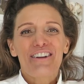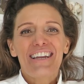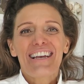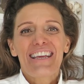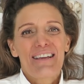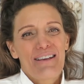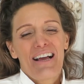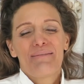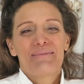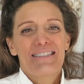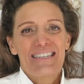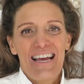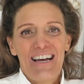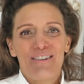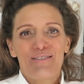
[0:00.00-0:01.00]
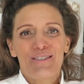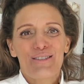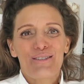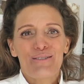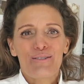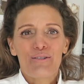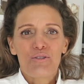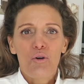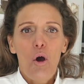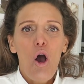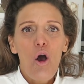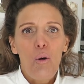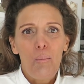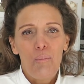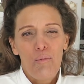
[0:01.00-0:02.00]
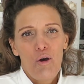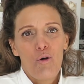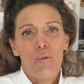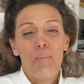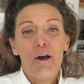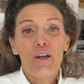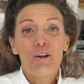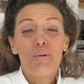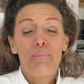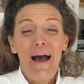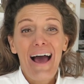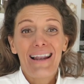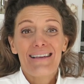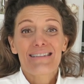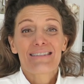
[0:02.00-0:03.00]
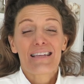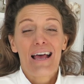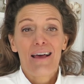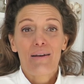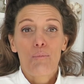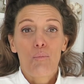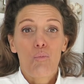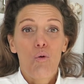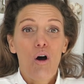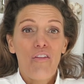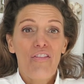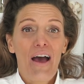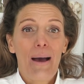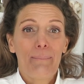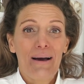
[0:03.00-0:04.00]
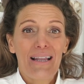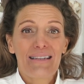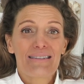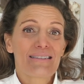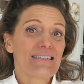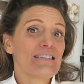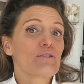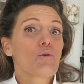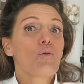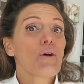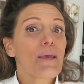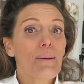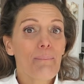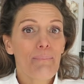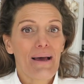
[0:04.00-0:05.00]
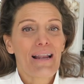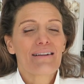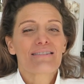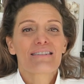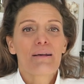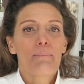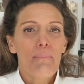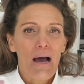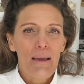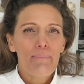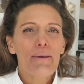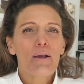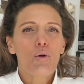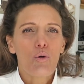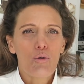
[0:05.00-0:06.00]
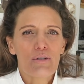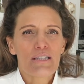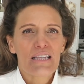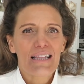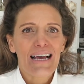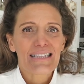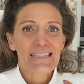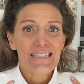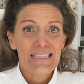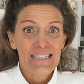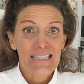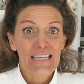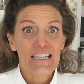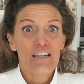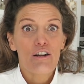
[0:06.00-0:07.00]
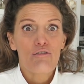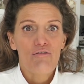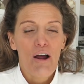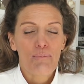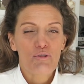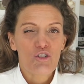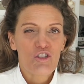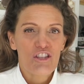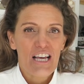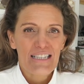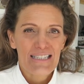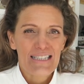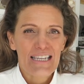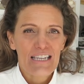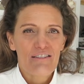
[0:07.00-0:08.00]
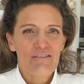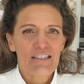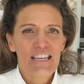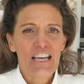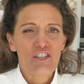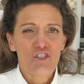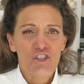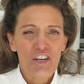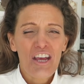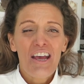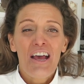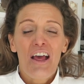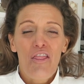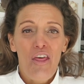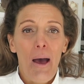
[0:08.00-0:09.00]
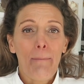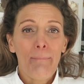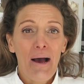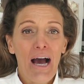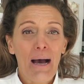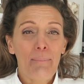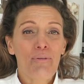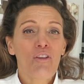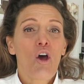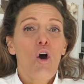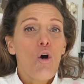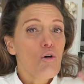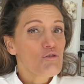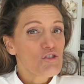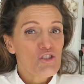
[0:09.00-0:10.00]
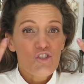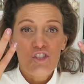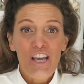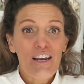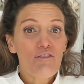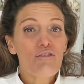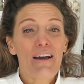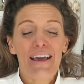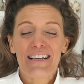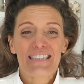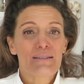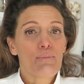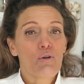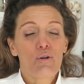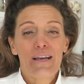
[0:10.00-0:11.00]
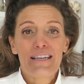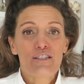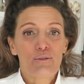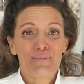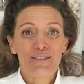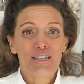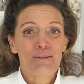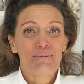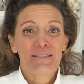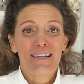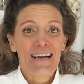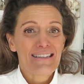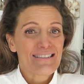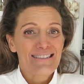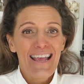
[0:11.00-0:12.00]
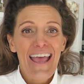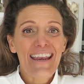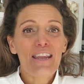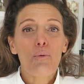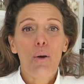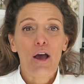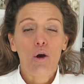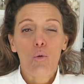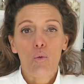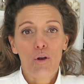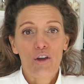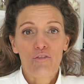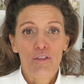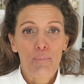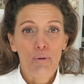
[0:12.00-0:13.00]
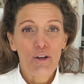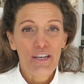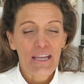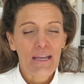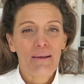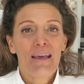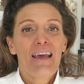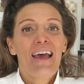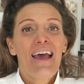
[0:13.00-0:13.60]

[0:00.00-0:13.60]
really it comes down to your hormonal balance and what that balance is or imbalance that might be causing that skin eruption, that skin irritation, that PAPS, or just general eczema or atopic dermatitis anywhere all over the body.